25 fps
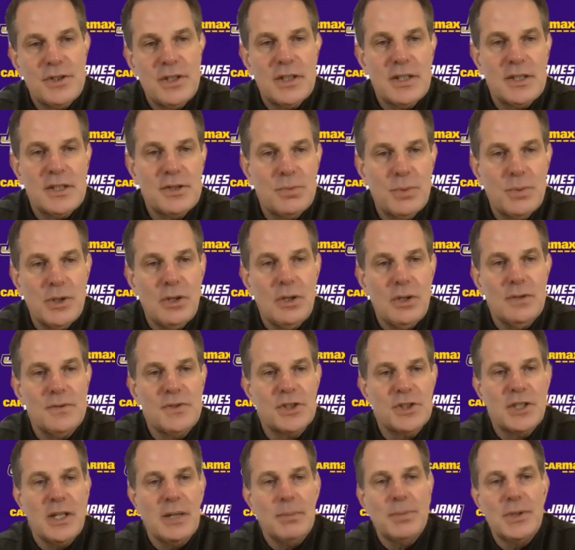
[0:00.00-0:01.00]
I guess we all have
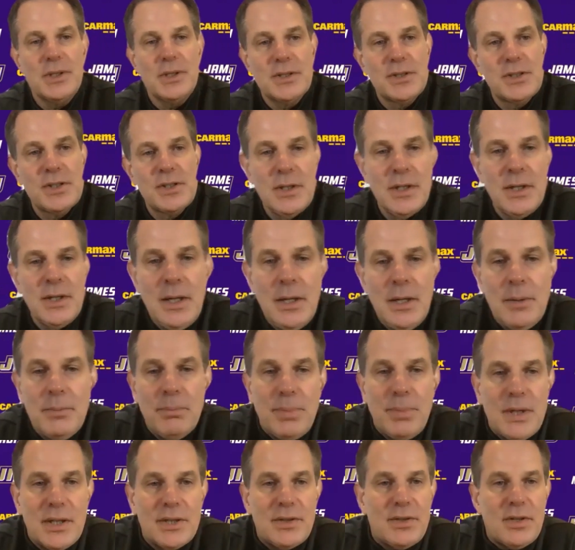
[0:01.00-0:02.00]
skeptics.
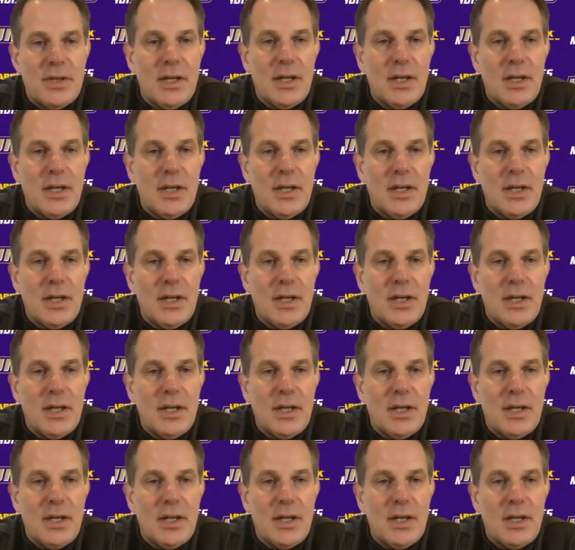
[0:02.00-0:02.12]
But,